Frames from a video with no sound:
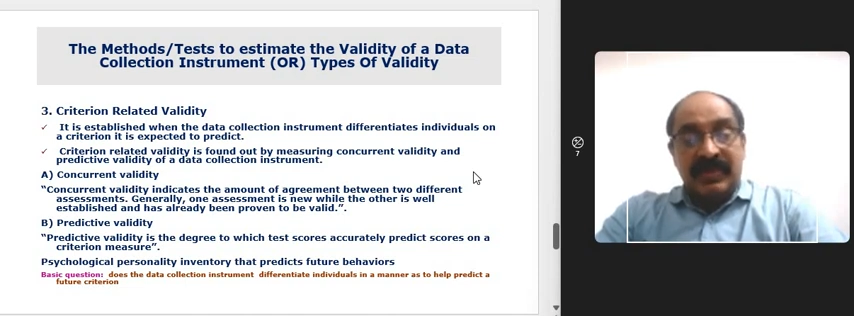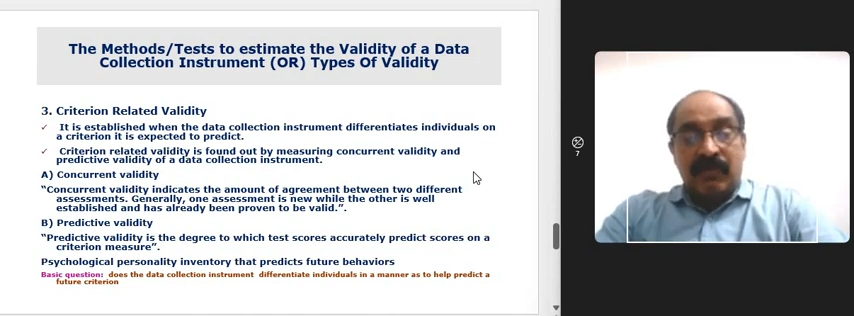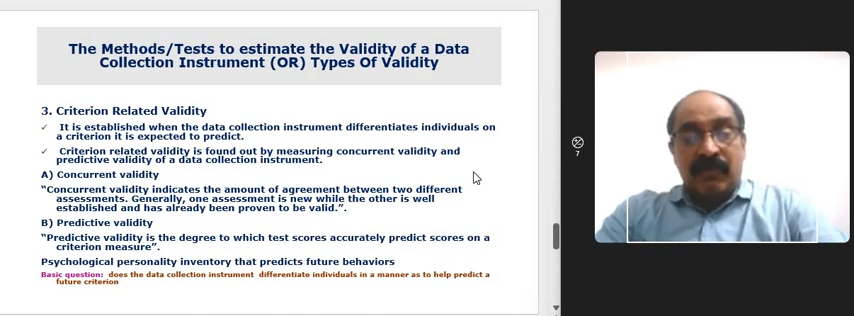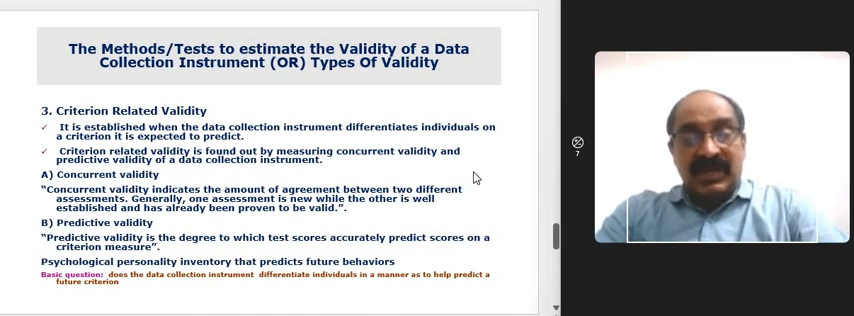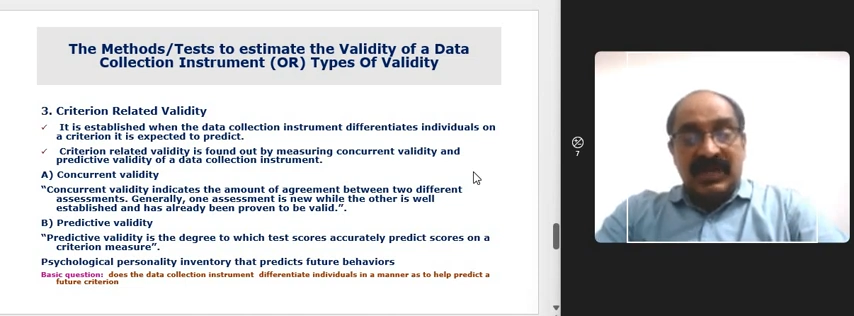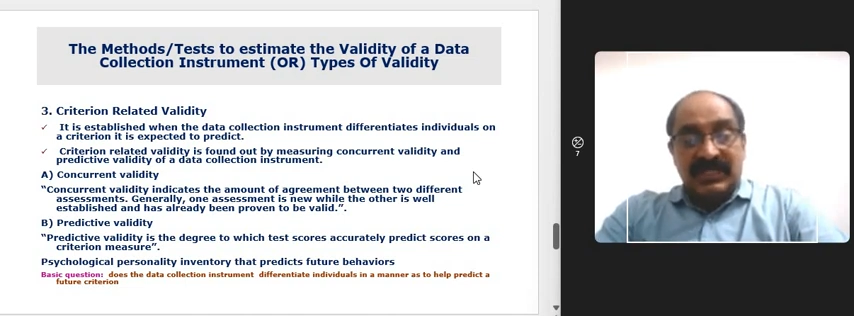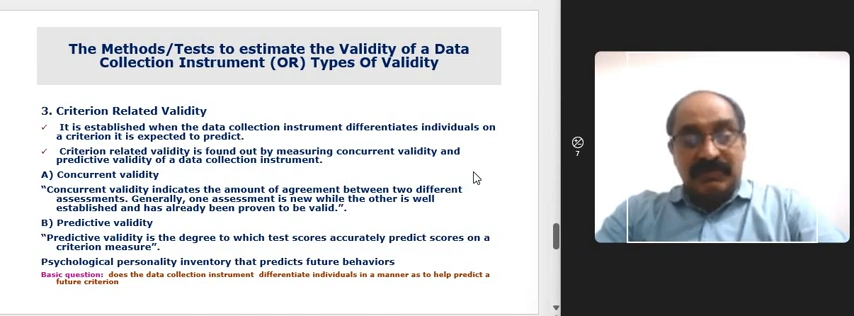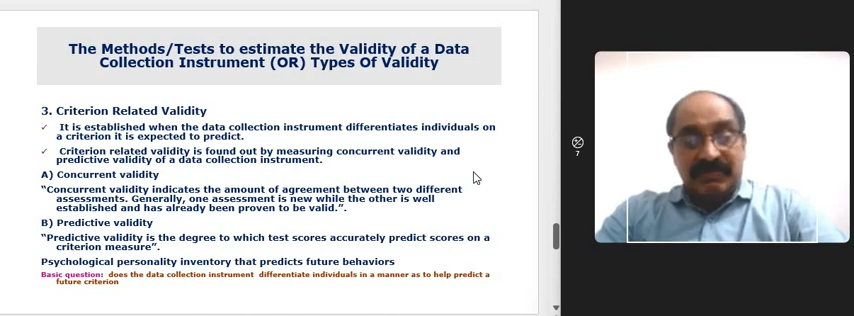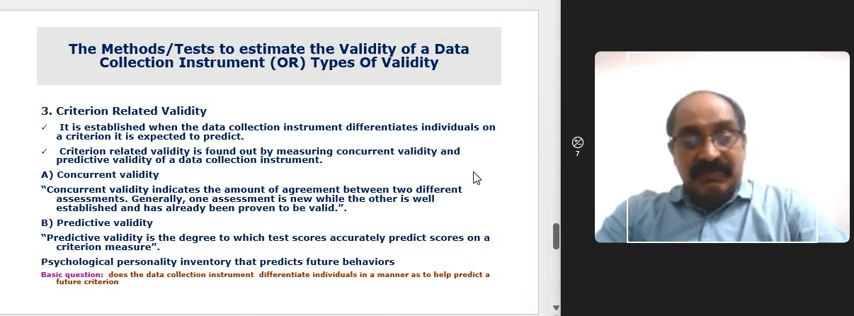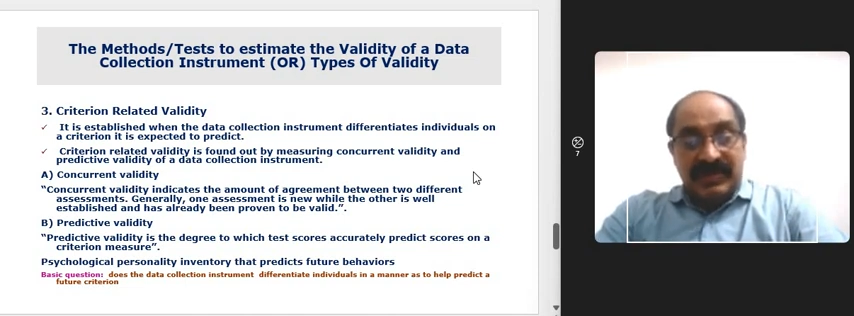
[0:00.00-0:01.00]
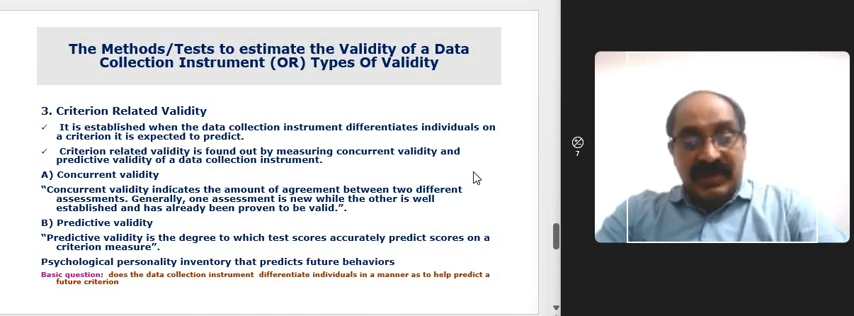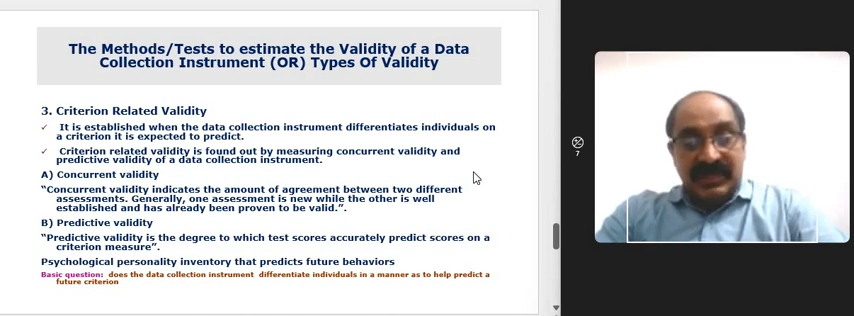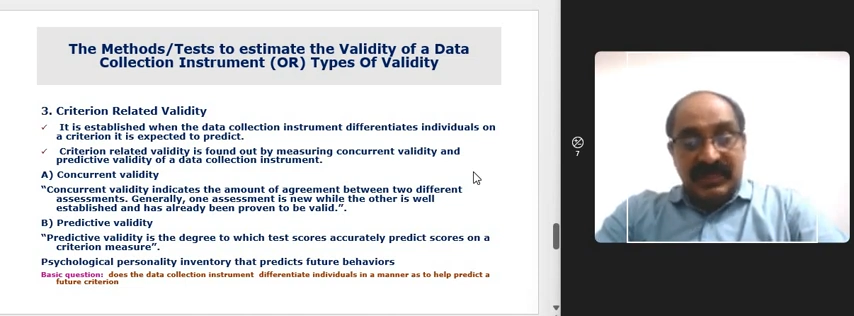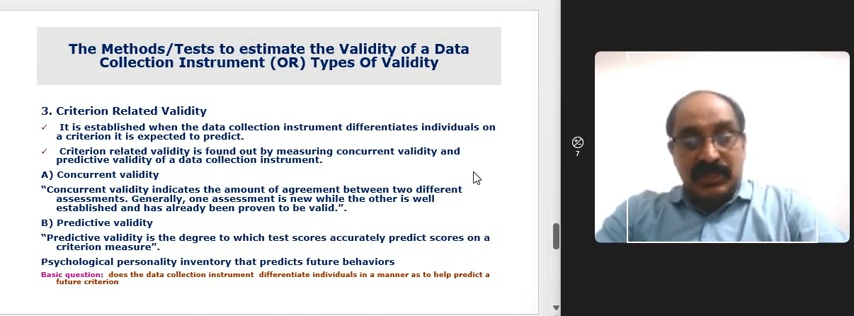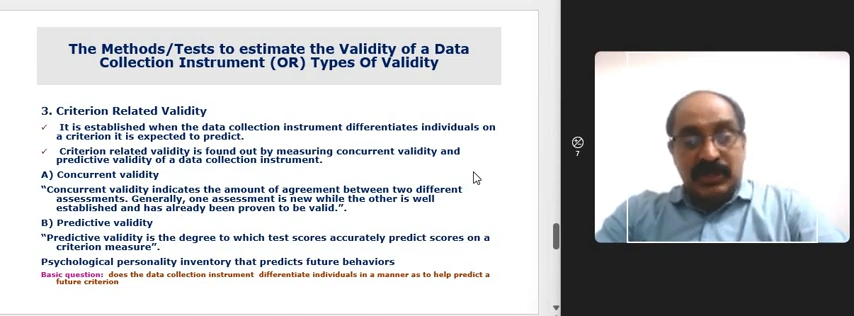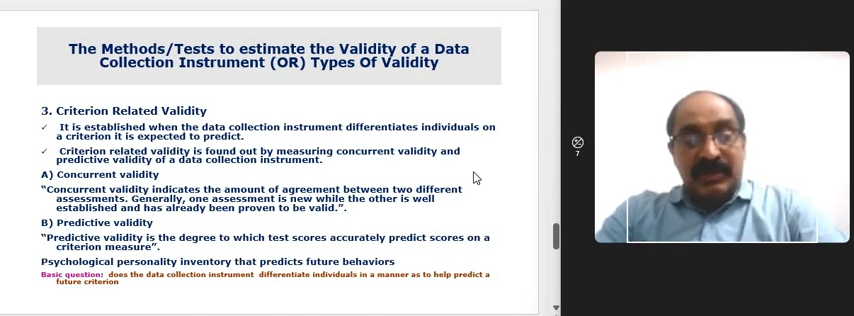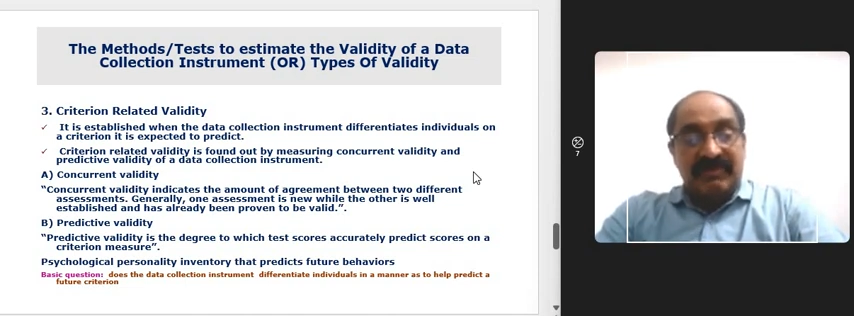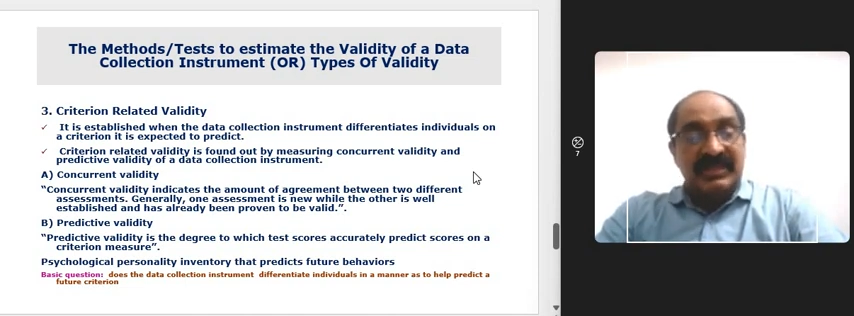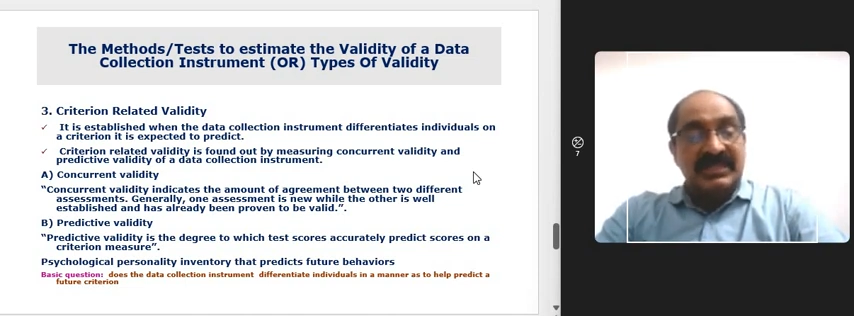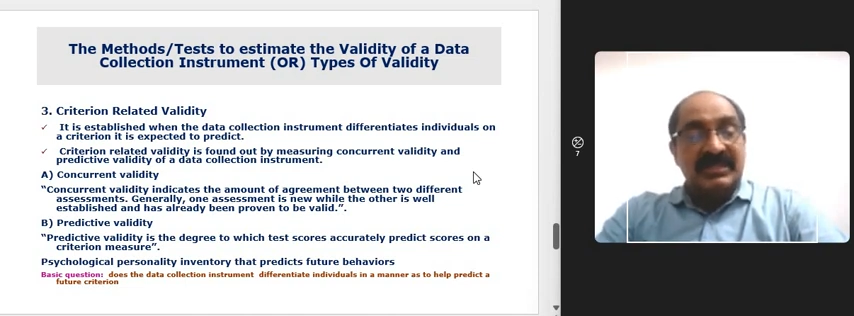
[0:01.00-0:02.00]
One is the instrument
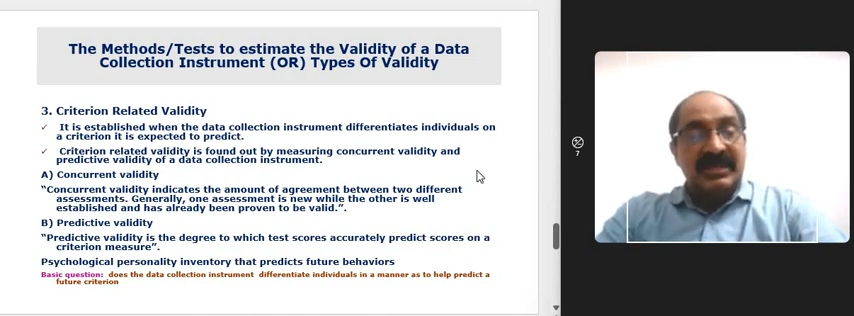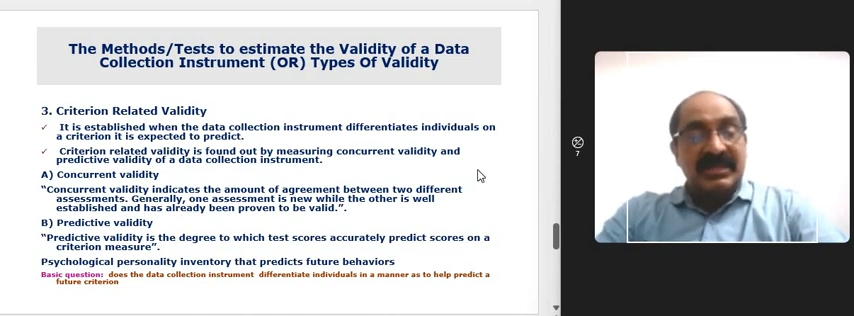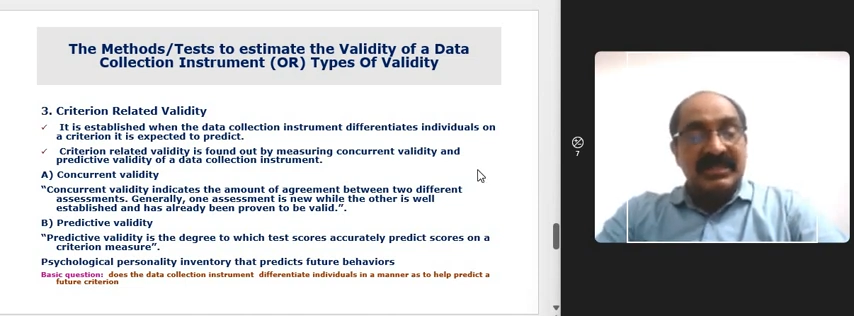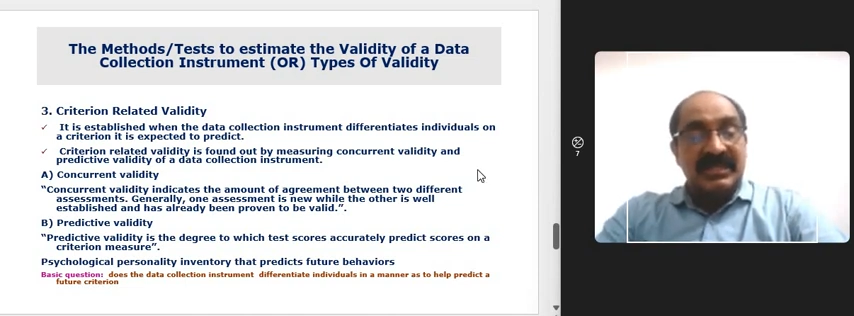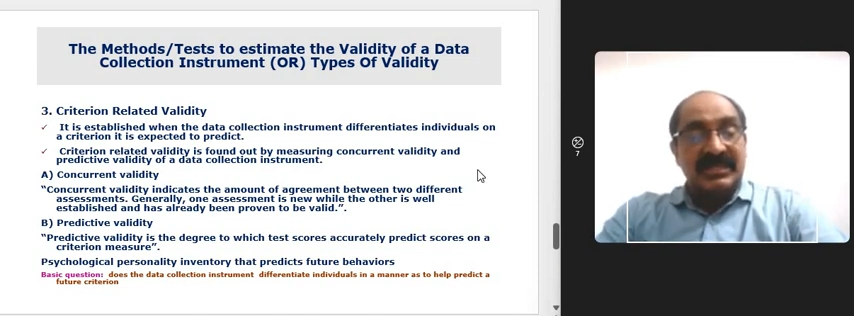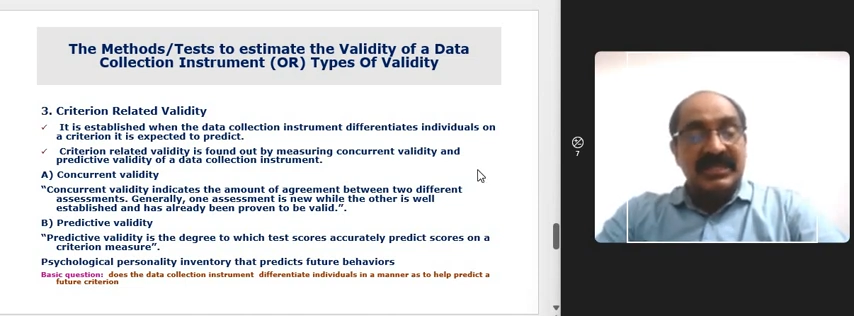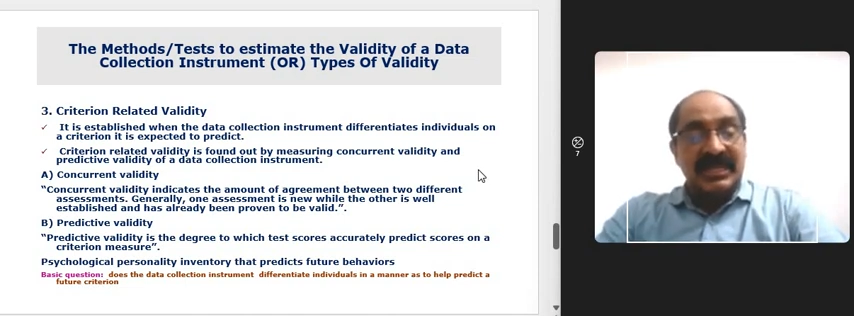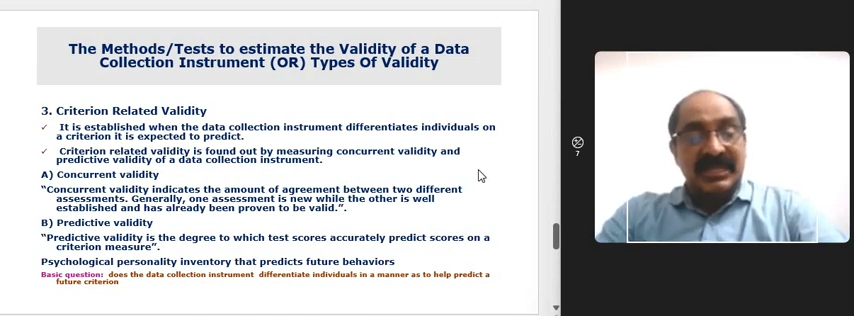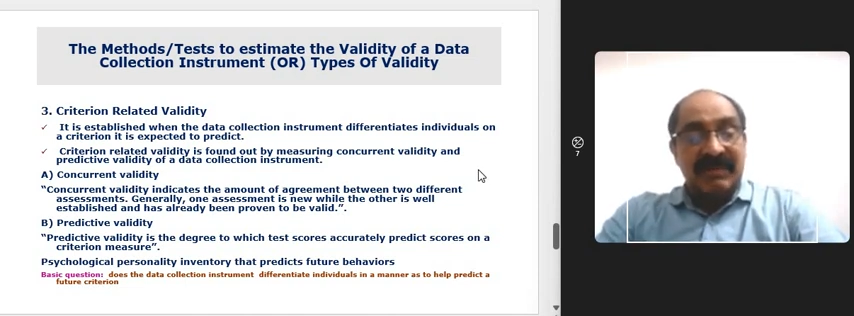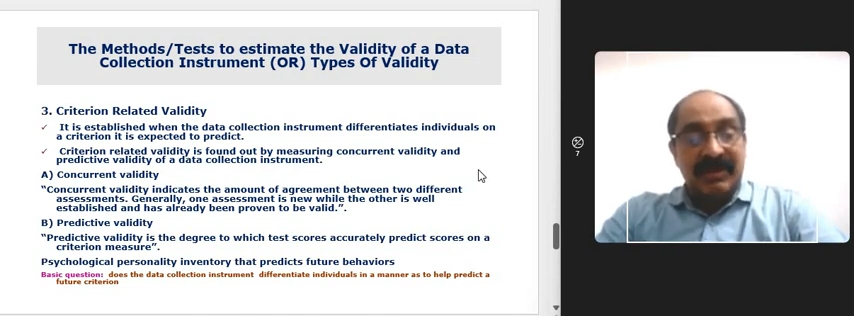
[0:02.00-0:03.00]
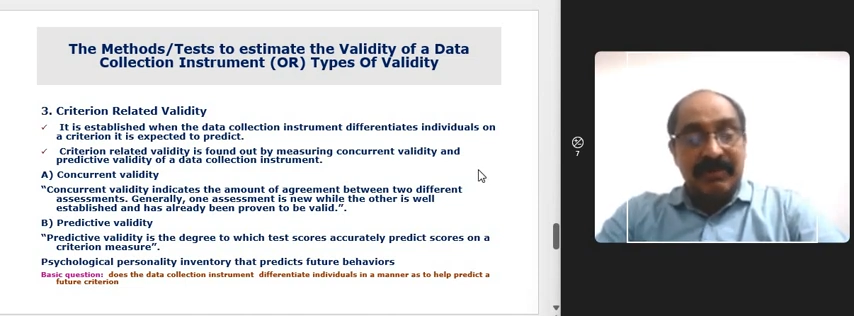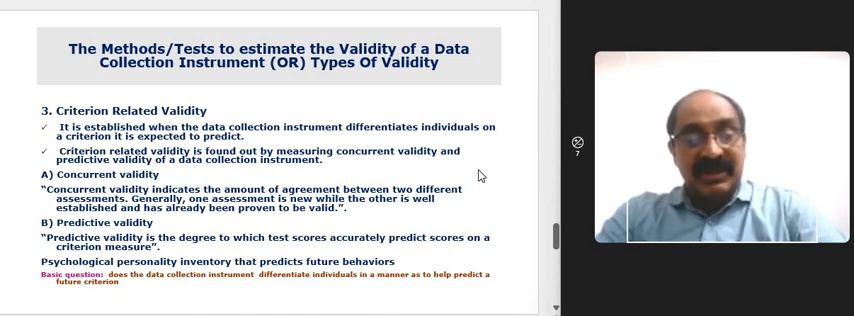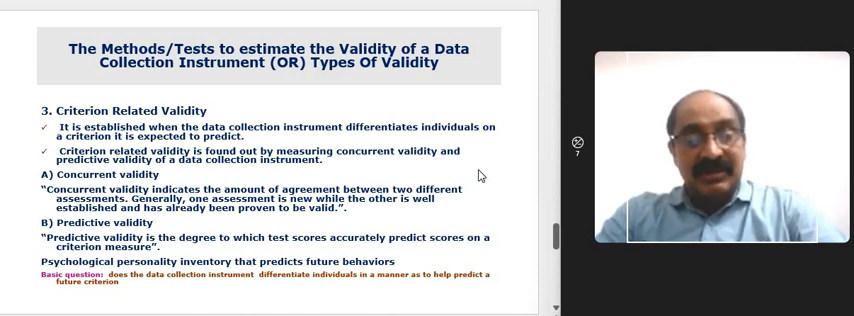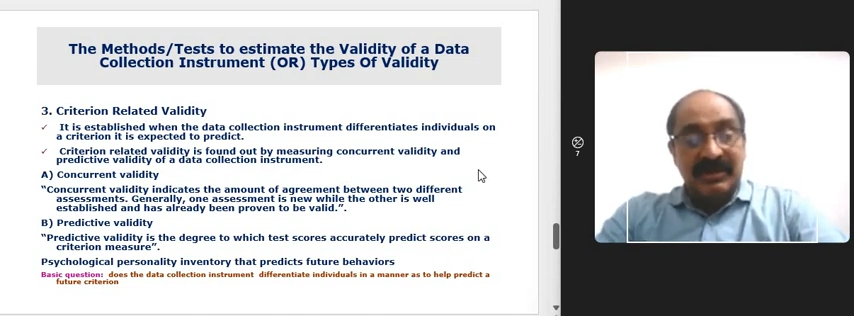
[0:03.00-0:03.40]
which the researcher has developed it,